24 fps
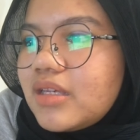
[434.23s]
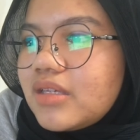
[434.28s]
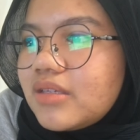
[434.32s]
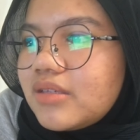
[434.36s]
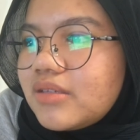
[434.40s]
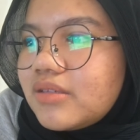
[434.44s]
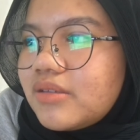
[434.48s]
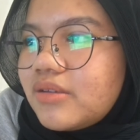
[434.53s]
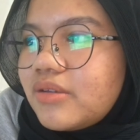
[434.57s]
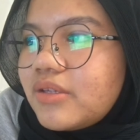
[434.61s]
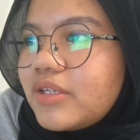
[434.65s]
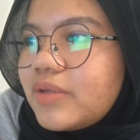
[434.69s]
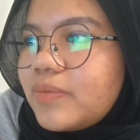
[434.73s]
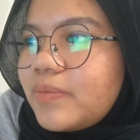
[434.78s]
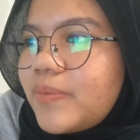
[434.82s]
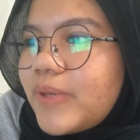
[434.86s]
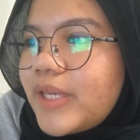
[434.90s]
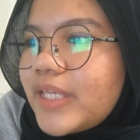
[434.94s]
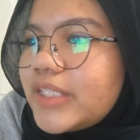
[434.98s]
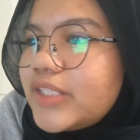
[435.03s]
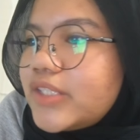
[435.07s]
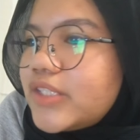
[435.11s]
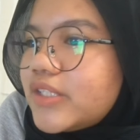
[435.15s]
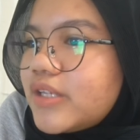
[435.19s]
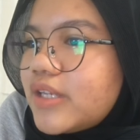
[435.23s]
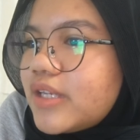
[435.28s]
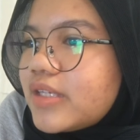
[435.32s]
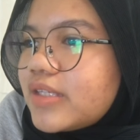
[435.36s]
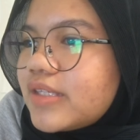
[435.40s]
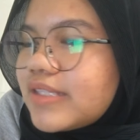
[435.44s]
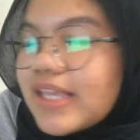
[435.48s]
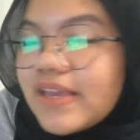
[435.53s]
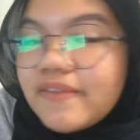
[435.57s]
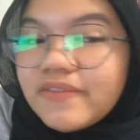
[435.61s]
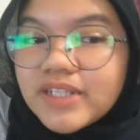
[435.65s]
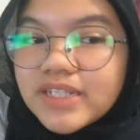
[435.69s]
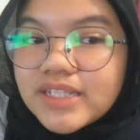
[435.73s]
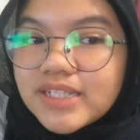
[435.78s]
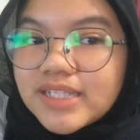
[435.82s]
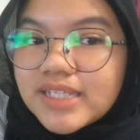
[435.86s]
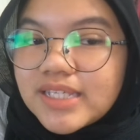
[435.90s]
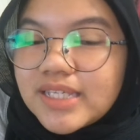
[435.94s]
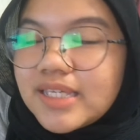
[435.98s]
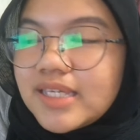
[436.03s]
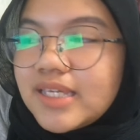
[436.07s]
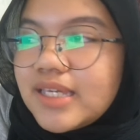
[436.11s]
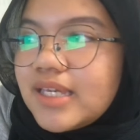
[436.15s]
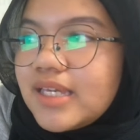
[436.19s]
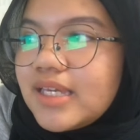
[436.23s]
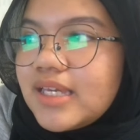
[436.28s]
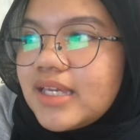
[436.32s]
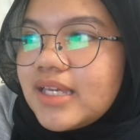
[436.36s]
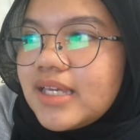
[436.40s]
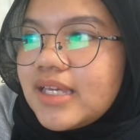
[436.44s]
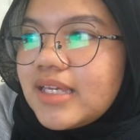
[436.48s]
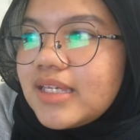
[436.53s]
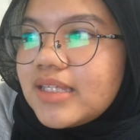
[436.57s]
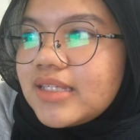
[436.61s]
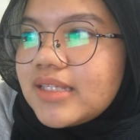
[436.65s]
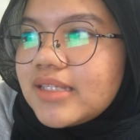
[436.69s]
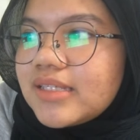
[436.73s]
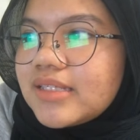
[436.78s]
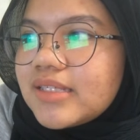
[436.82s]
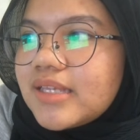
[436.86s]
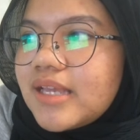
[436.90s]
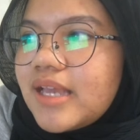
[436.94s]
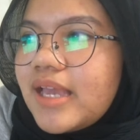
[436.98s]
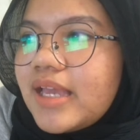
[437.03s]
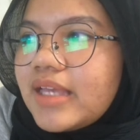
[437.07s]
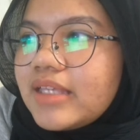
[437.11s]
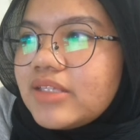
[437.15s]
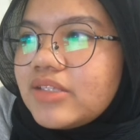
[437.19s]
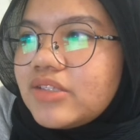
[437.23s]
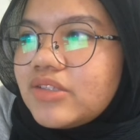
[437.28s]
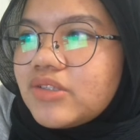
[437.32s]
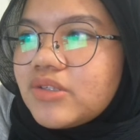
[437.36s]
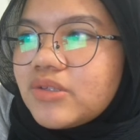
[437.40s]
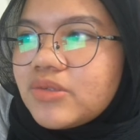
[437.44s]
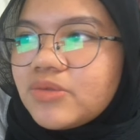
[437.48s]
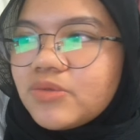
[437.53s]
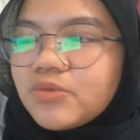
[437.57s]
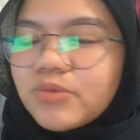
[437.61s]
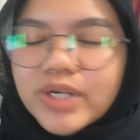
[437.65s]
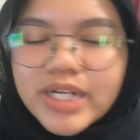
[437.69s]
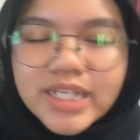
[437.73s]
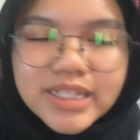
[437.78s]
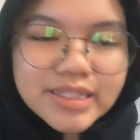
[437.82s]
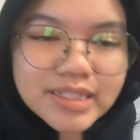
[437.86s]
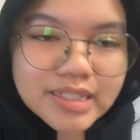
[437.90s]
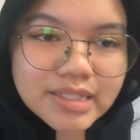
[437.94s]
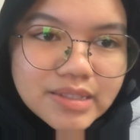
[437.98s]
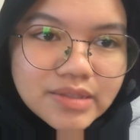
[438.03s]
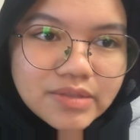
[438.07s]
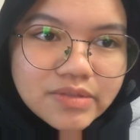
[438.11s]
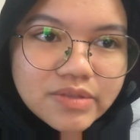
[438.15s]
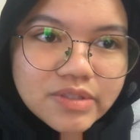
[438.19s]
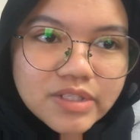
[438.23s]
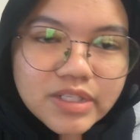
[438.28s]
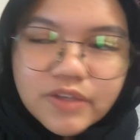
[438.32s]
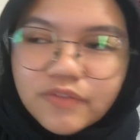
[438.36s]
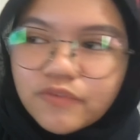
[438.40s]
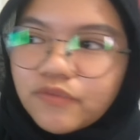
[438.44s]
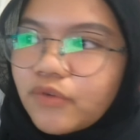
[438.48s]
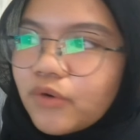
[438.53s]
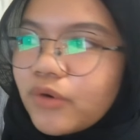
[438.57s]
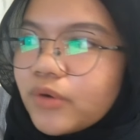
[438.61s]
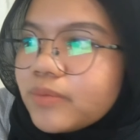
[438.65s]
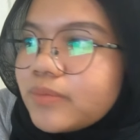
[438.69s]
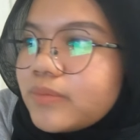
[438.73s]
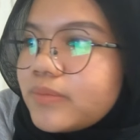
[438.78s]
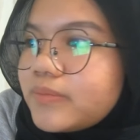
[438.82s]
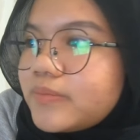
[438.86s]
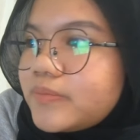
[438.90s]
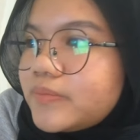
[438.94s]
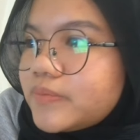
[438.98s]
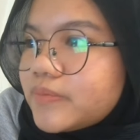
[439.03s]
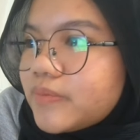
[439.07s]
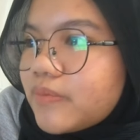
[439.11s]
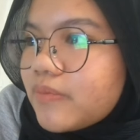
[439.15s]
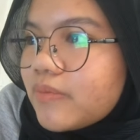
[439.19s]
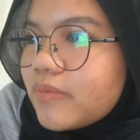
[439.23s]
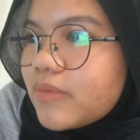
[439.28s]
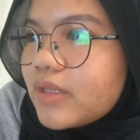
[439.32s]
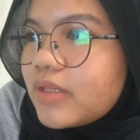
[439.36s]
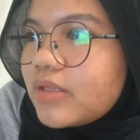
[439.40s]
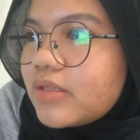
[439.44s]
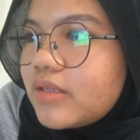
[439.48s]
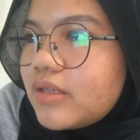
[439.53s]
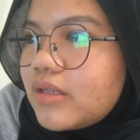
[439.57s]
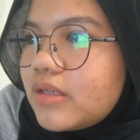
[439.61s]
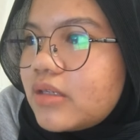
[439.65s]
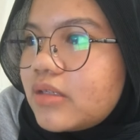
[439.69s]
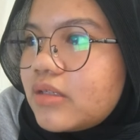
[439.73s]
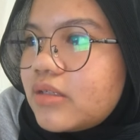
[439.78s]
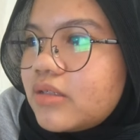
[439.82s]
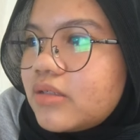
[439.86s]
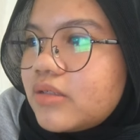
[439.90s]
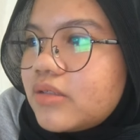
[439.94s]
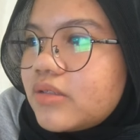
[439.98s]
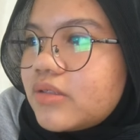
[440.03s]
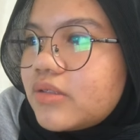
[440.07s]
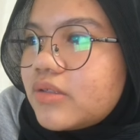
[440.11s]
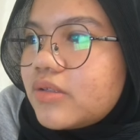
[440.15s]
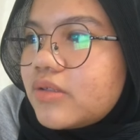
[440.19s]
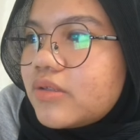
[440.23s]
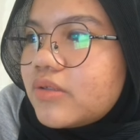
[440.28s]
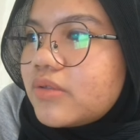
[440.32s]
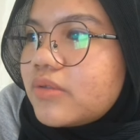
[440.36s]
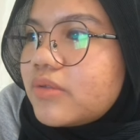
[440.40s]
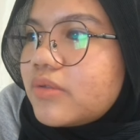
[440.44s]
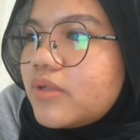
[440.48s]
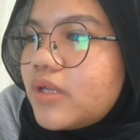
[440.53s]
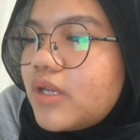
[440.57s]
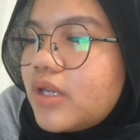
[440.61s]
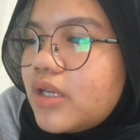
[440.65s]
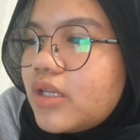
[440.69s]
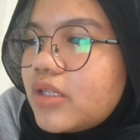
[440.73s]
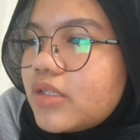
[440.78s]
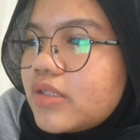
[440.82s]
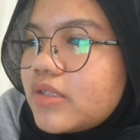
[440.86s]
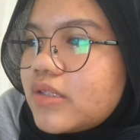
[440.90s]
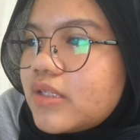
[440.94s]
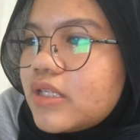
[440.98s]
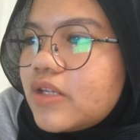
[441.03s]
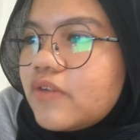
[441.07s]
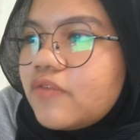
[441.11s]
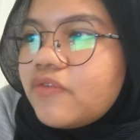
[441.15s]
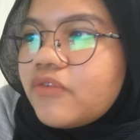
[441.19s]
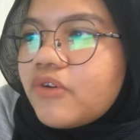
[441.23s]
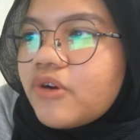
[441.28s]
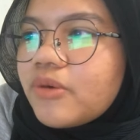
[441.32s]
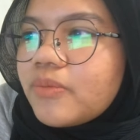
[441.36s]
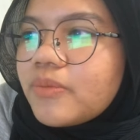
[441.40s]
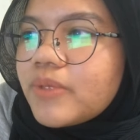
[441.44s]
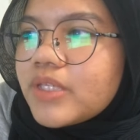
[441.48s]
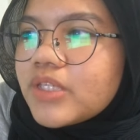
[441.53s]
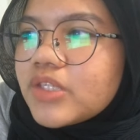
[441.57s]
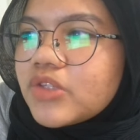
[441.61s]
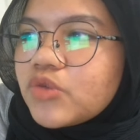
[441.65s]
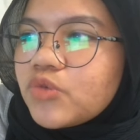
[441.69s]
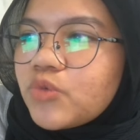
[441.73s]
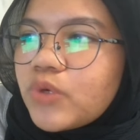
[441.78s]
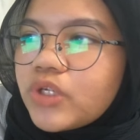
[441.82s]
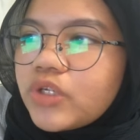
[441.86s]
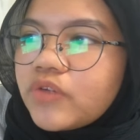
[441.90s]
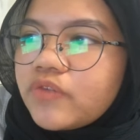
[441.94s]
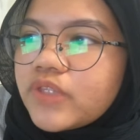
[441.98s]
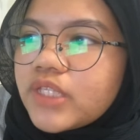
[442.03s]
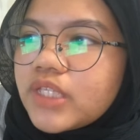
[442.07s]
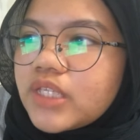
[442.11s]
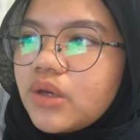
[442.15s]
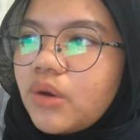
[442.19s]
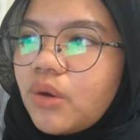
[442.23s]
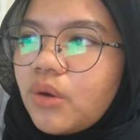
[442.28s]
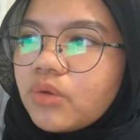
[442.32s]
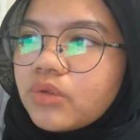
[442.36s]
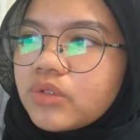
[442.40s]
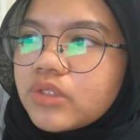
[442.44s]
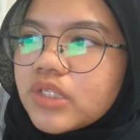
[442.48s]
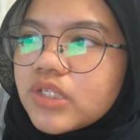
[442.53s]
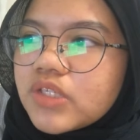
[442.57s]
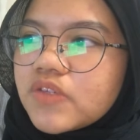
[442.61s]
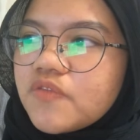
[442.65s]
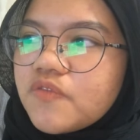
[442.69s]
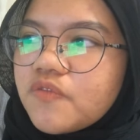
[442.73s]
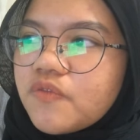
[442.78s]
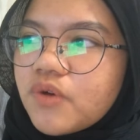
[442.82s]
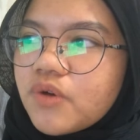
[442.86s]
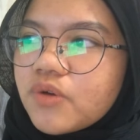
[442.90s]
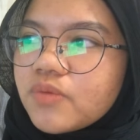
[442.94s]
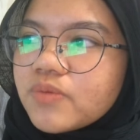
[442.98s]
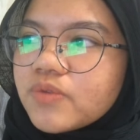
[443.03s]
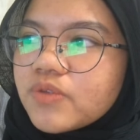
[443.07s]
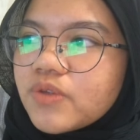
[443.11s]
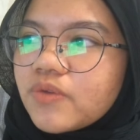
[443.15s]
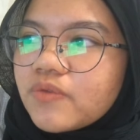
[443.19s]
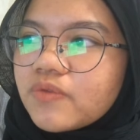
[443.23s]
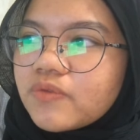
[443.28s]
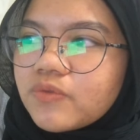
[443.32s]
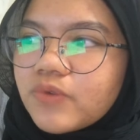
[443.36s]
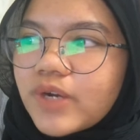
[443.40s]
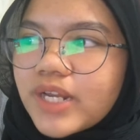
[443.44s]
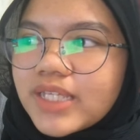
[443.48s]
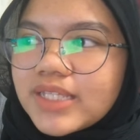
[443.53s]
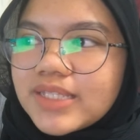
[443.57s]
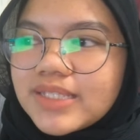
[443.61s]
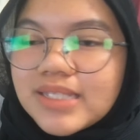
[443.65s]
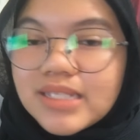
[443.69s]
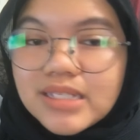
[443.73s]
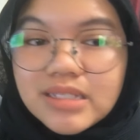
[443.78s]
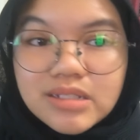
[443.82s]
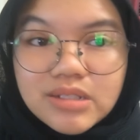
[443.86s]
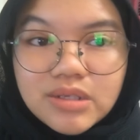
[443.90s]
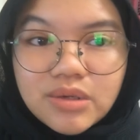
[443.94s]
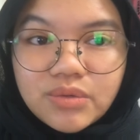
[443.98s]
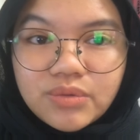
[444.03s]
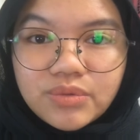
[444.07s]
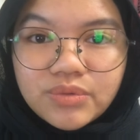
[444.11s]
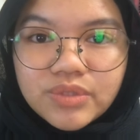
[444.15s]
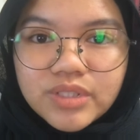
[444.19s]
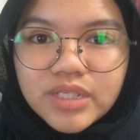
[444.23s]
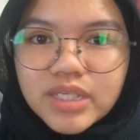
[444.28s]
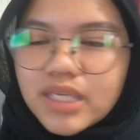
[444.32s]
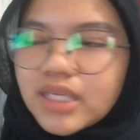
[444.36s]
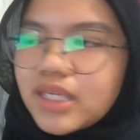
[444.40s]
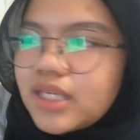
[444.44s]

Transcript: So on the page 70, it's an ancient writing cuneiform. So cuneiform is one of the oldest forms of writing known.